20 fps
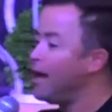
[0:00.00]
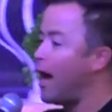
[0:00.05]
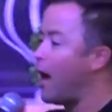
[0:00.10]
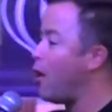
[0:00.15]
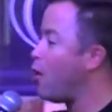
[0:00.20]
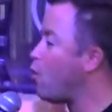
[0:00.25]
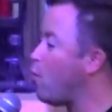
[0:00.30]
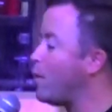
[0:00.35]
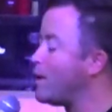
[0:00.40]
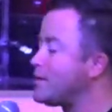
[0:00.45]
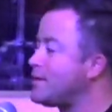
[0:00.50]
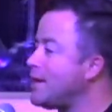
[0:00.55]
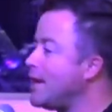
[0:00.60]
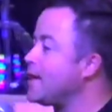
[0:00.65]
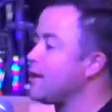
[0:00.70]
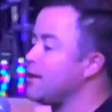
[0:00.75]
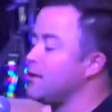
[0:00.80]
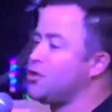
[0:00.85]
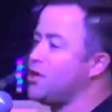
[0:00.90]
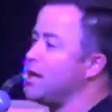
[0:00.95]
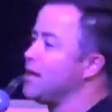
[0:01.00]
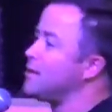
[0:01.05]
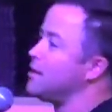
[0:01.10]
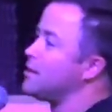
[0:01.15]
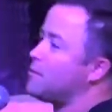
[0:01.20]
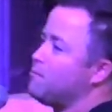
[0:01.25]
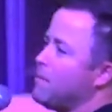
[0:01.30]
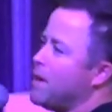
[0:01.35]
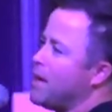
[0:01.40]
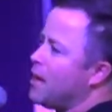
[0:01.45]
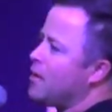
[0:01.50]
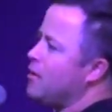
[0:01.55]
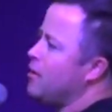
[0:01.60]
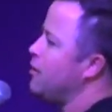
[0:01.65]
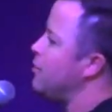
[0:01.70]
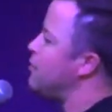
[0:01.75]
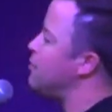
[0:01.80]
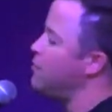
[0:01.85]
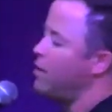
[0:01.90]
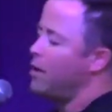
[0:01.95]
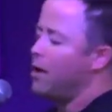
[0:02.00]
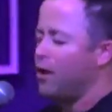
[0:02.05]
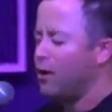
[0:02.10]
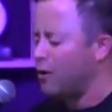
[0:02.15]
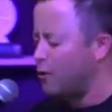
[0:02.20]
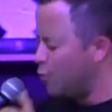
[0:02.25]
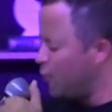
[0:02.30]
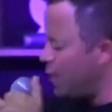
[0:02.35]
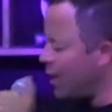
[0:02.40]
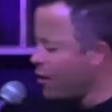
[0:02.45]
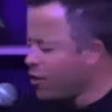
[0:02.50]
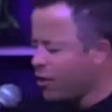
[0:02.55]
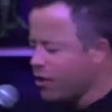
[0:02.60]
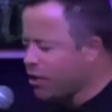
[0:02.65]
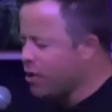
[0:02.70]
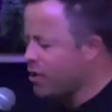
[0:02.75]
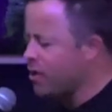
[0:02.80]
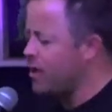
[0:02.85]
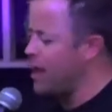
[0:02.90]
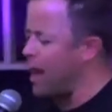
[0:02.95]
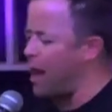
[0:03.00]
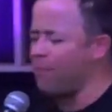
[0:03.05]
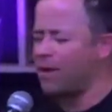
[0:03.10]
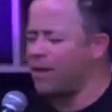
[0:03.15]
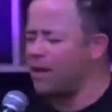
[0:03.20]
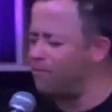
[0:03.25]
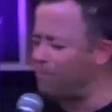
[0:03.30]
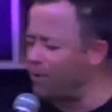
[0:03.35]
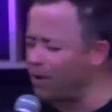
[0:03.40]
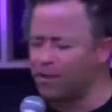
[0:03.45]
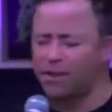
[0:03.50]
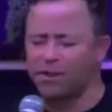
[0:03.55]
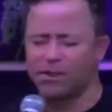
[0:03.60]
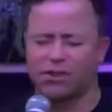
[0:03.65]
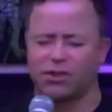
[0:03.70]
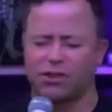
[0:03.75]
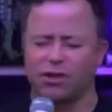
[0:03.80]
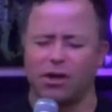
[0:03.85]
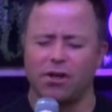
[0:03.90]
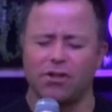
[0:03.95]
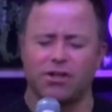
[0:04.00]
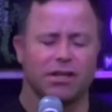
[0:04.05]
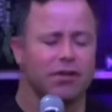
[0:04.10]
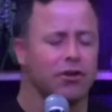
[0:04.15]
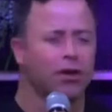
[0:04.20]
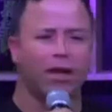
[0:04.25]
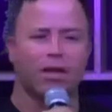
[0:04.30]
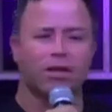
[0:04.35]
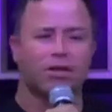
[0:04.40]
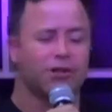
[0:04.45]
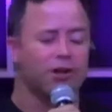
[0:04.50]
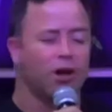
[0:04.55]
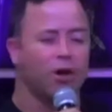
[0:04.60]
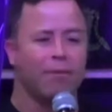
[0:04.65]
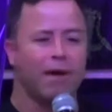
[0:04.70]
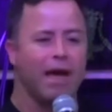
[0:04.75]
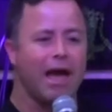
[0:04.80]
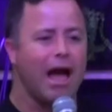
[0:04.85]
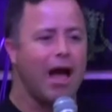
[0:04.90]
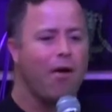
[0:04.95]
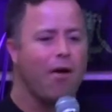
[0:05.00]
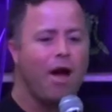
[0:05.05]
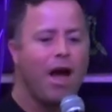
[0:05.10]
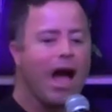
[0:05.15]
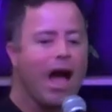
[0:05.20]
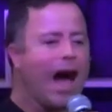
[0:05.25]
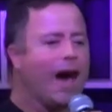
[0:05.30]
I always said, Jesus, me and you, we're good. I'm going to build this church and you're going to show me how.